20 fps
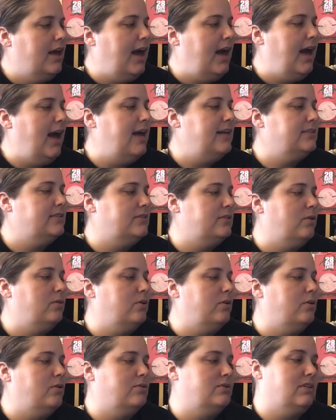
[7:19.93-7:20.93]
Han
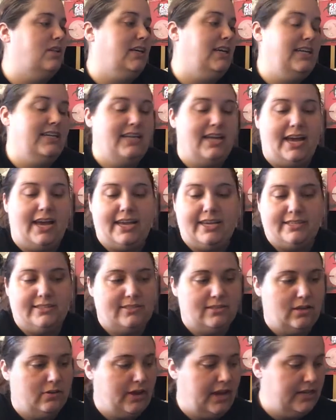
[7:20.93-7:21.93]
Solo's Lucky
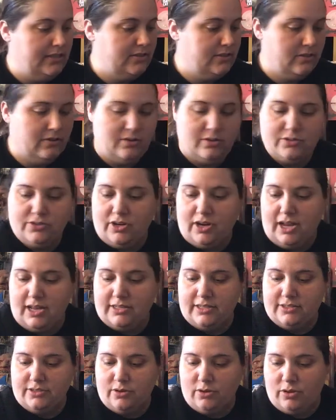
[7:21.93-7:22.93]
Dice. Okay, so those are
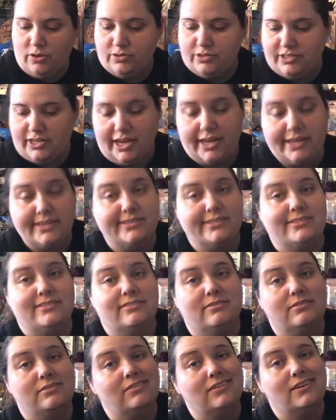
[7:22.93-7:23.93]
Han Solo's dice.
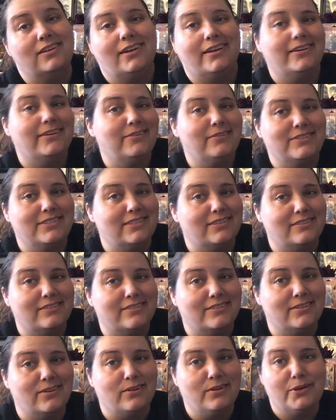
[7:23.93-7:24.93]
Well, I knew it was either
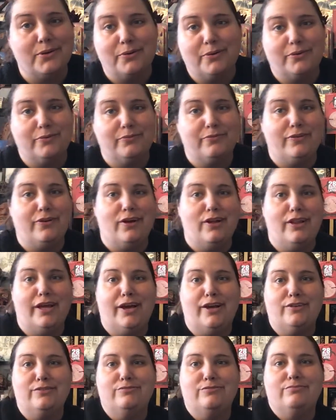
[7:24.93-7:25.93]
Solo or
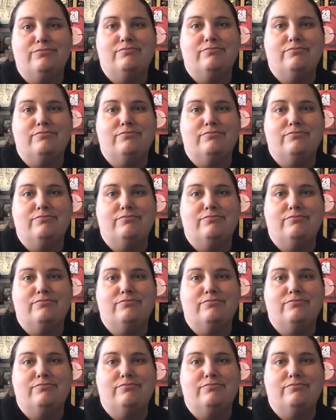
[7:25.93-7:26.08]
Fallout.